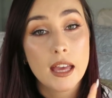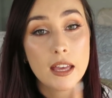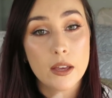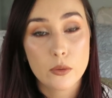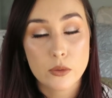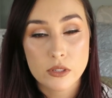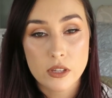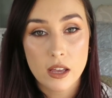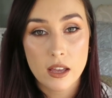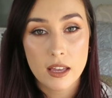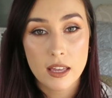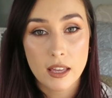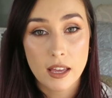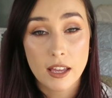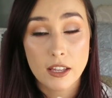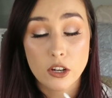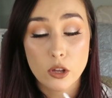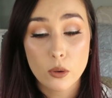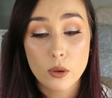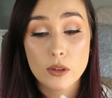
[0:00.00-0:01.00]

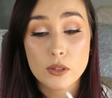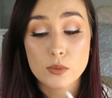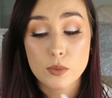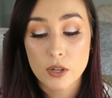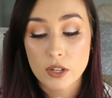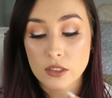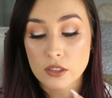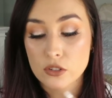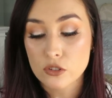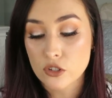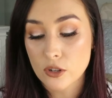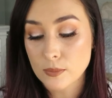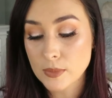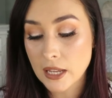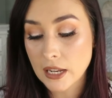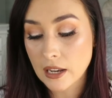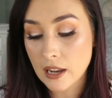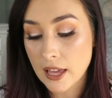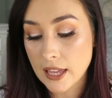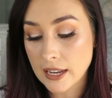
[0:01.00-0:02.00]
I know I was wearing the strip
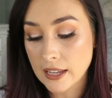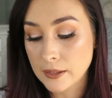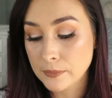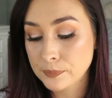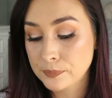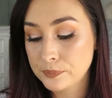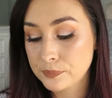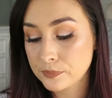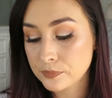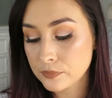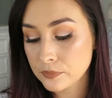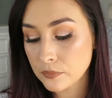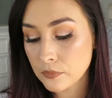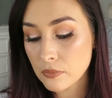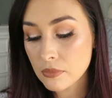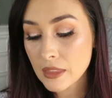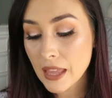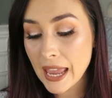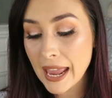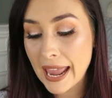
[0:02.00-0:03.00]
down liner.
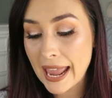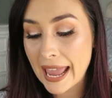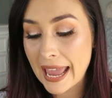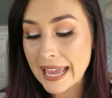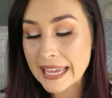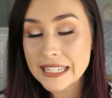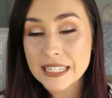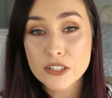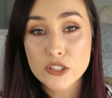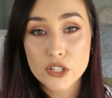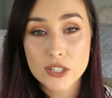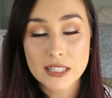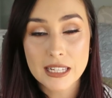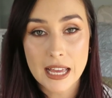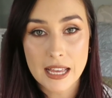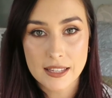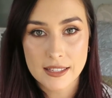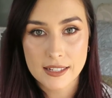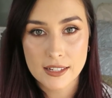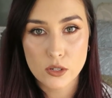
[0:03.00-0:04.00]
And it just
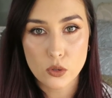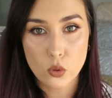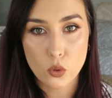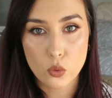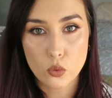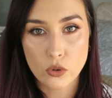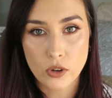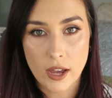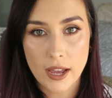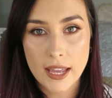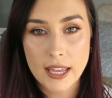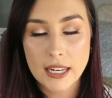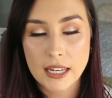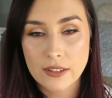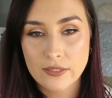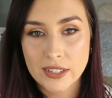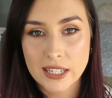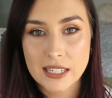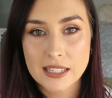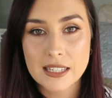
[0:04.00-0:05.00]
lasted all night, and
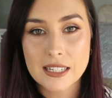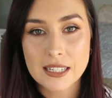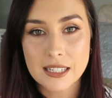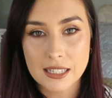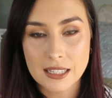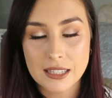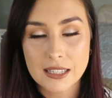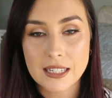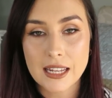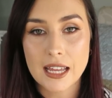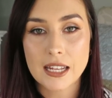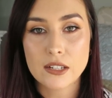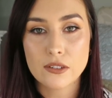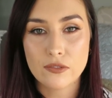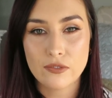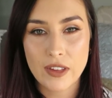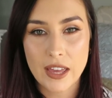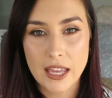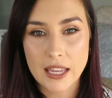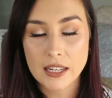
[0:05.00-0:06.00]
even as it did start to
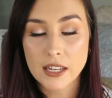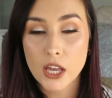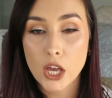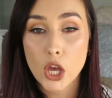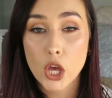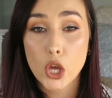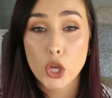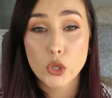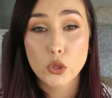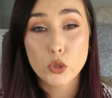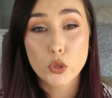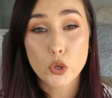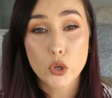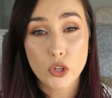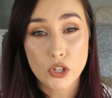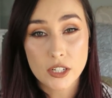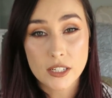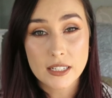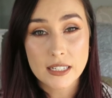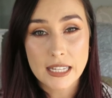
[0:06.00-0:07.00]
fade, you
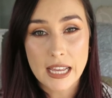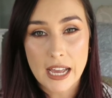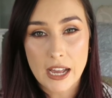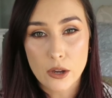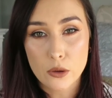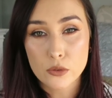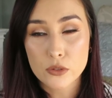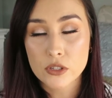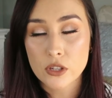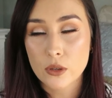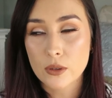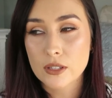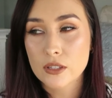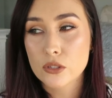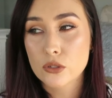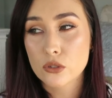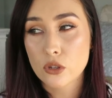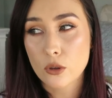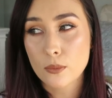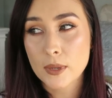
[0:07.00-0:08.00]
couldn't tell. So
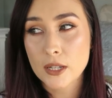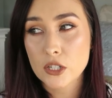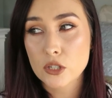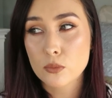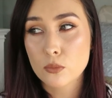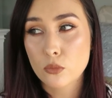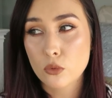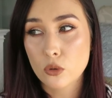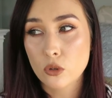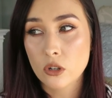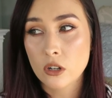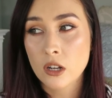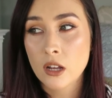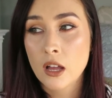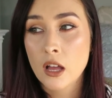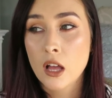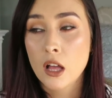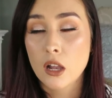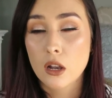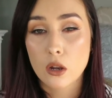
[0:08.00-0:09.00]
it's so much more
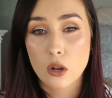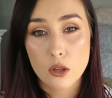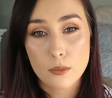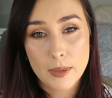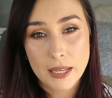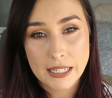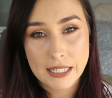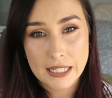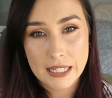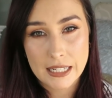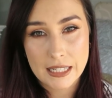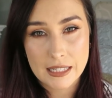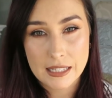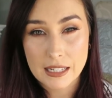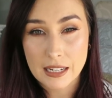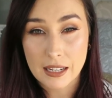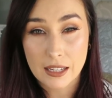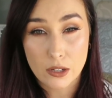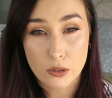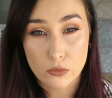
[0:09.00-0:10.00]
low
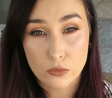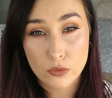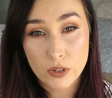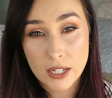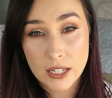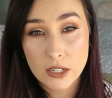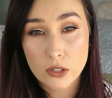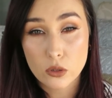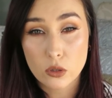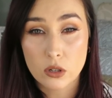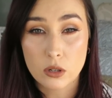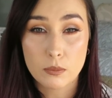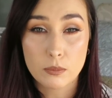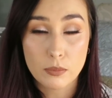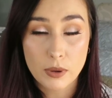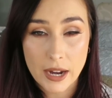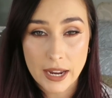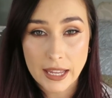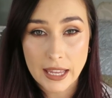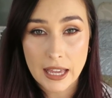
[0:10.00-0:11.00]
maintenance than like a red or a
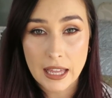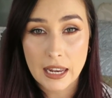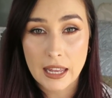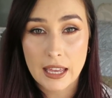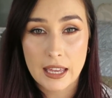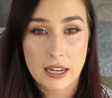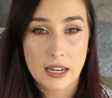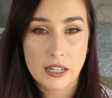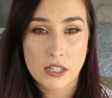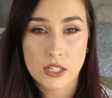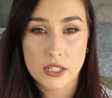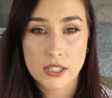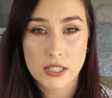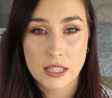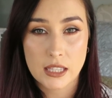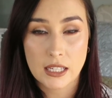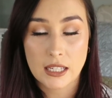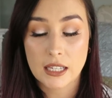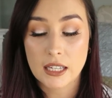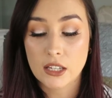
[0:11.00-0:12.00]
bright colour, and I just
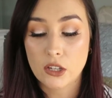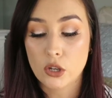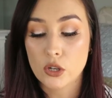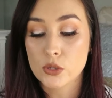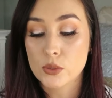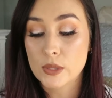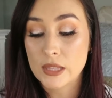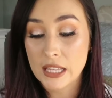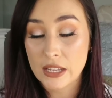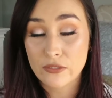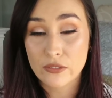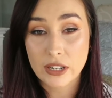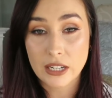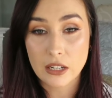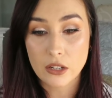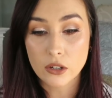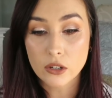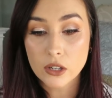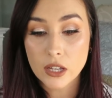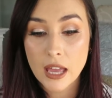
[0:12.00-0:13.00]
think it goes with every
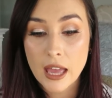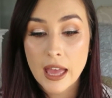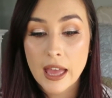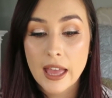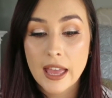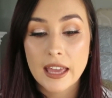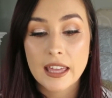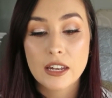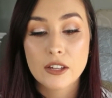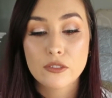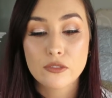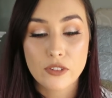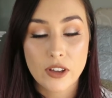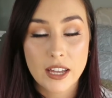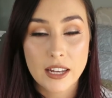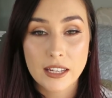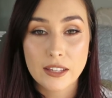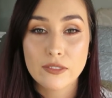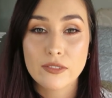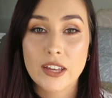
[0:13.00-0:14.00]
look. And I
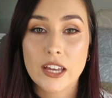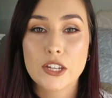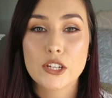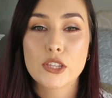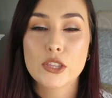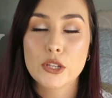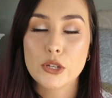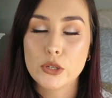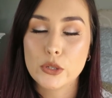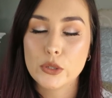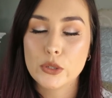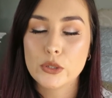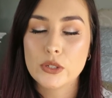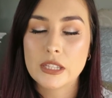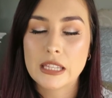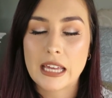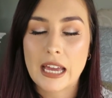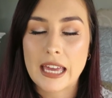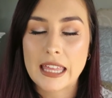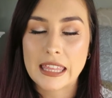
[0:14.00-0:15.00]
finally found the
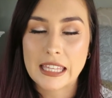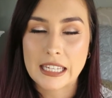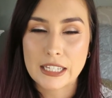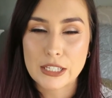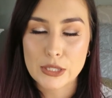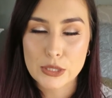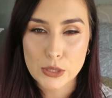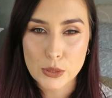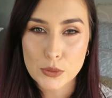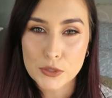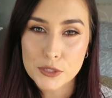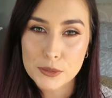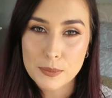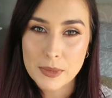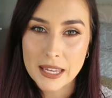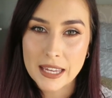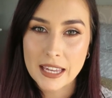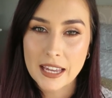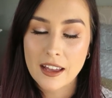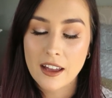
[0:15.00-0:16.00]
nude that I think suits
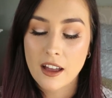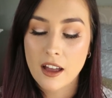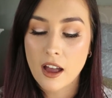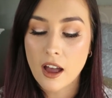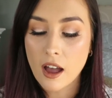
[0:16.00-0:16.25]
me.